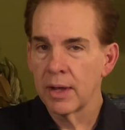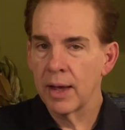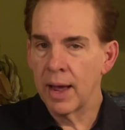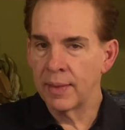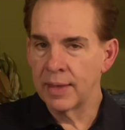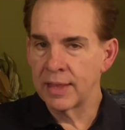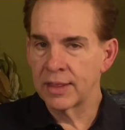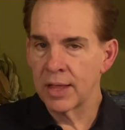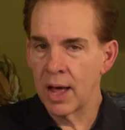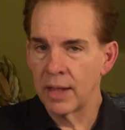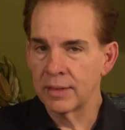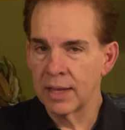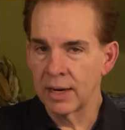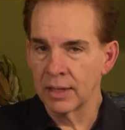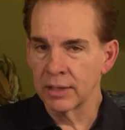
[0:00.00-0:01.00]
and they
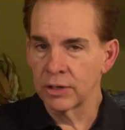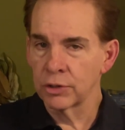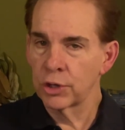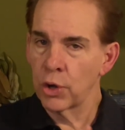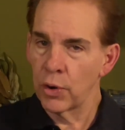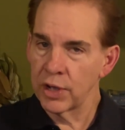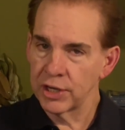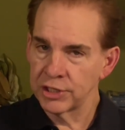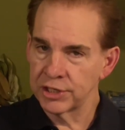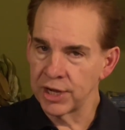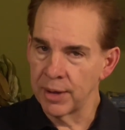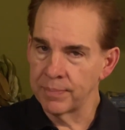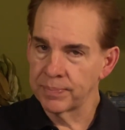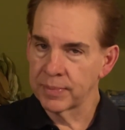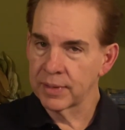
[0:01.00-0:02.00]
thought that a little
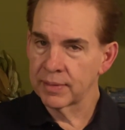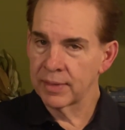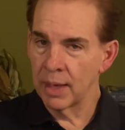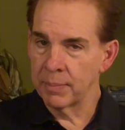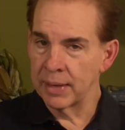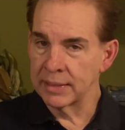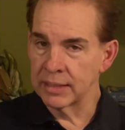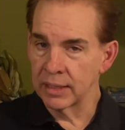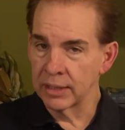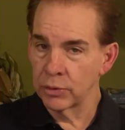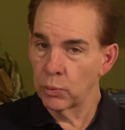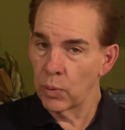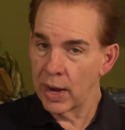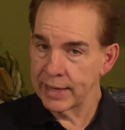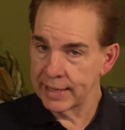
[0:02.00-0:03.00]
Goyashem, that means a
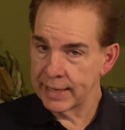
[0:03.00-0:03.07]
little white